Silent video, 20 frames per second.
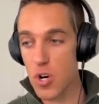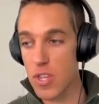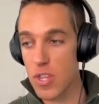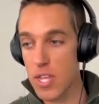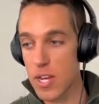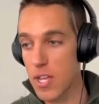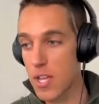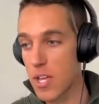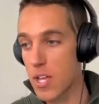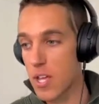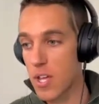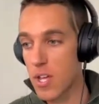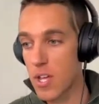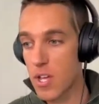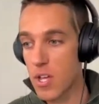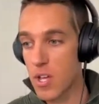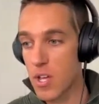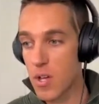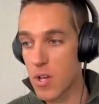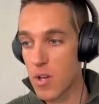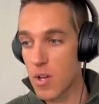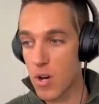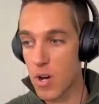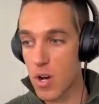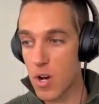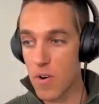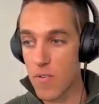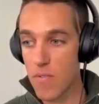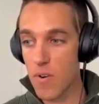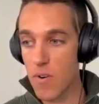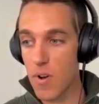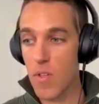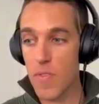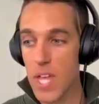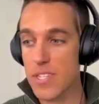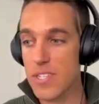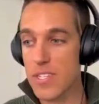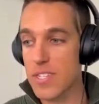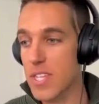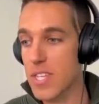and then overall,
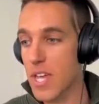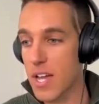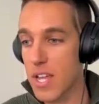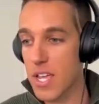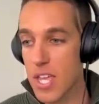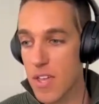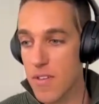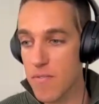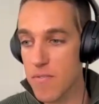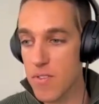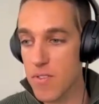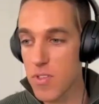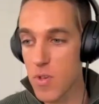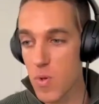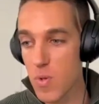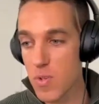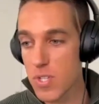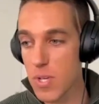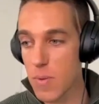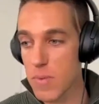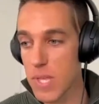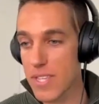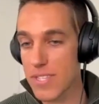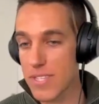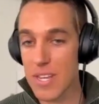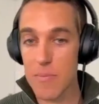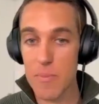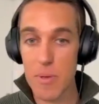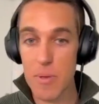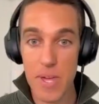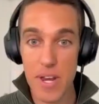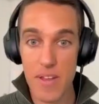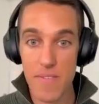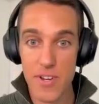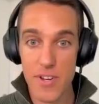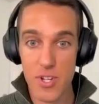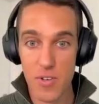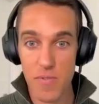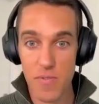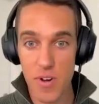that's not going to give you something that's going to be
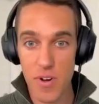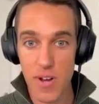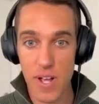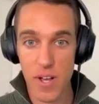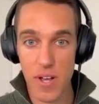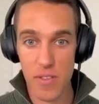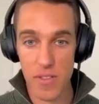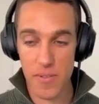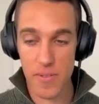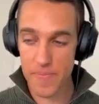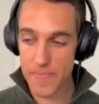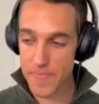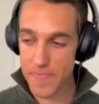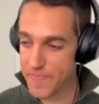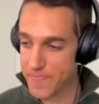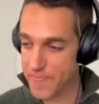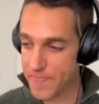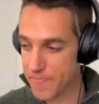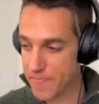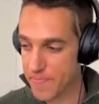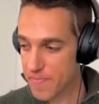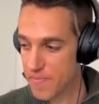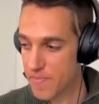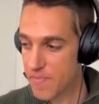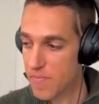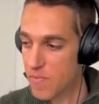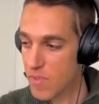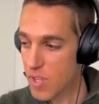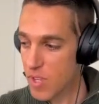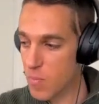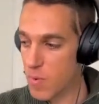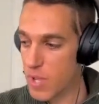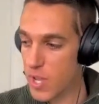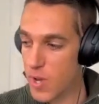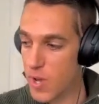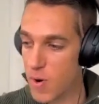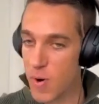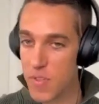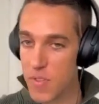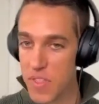beneficial for your health. We
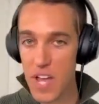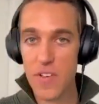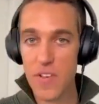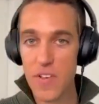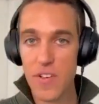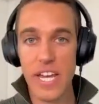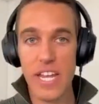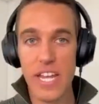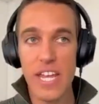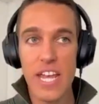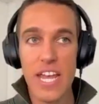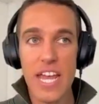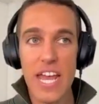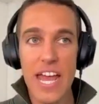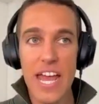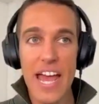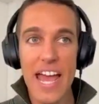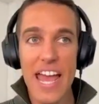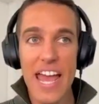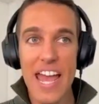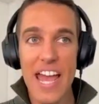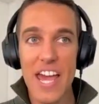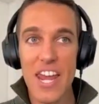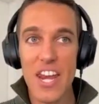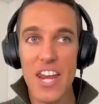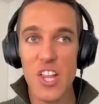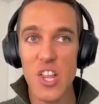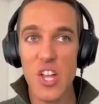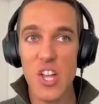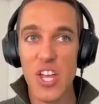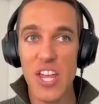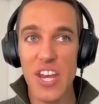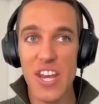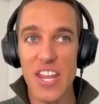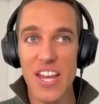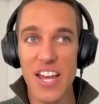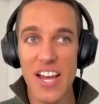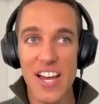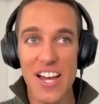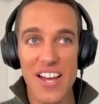go on the other side and look at
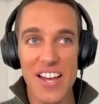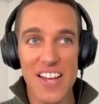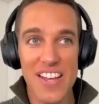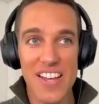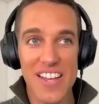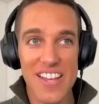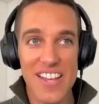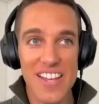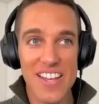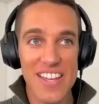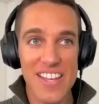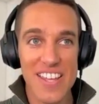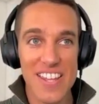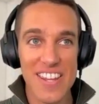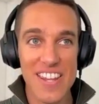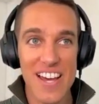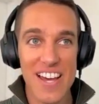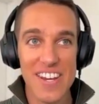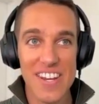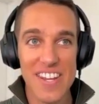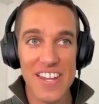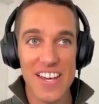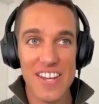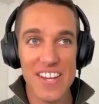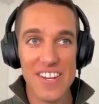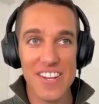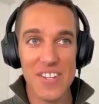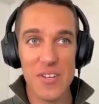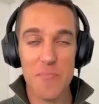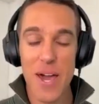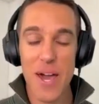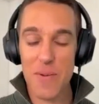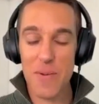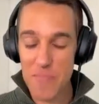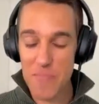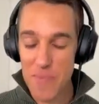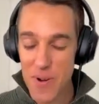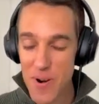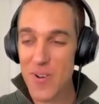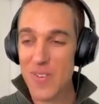not to pat
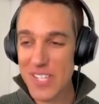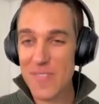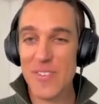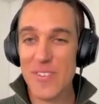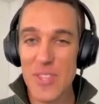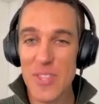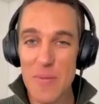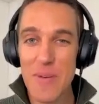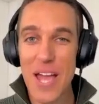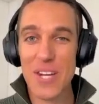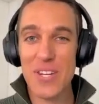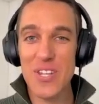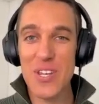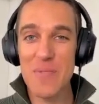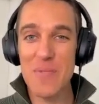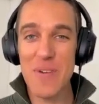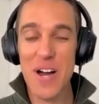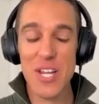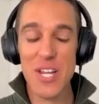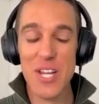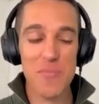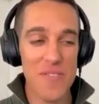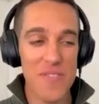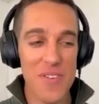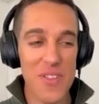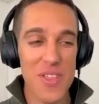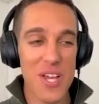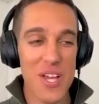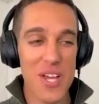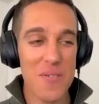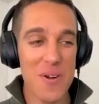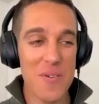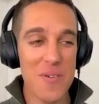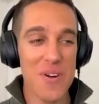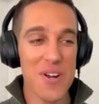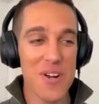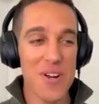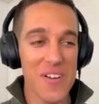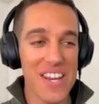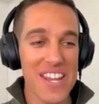ourselves on the back too much, but if you look at what we're
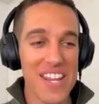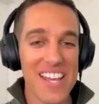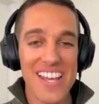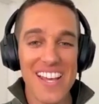doing,